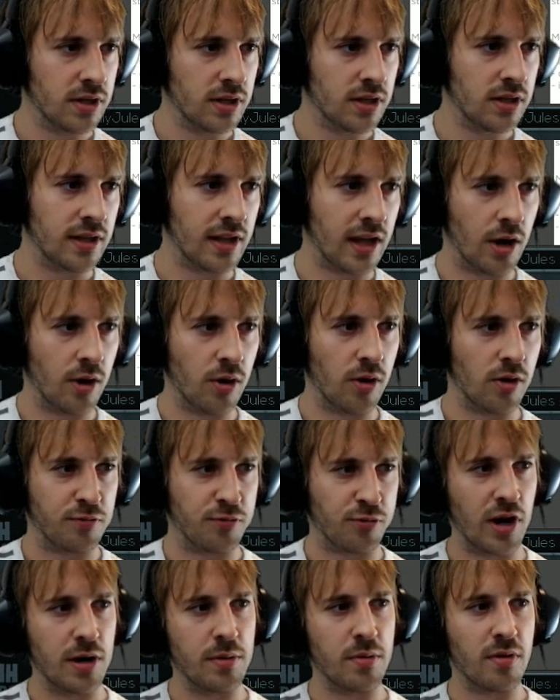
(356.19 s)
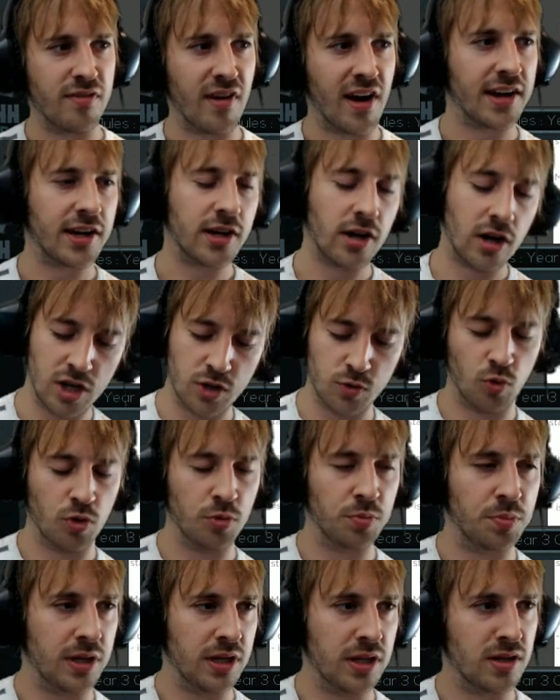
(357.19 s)
now a frame of icon will
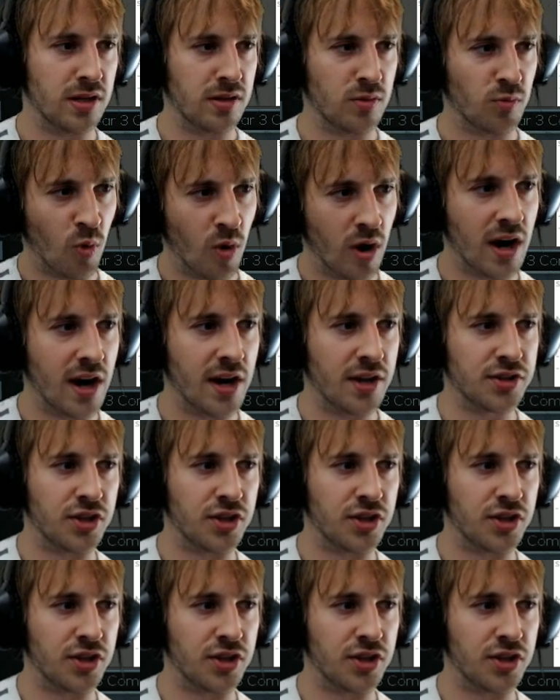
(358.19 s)
be 1,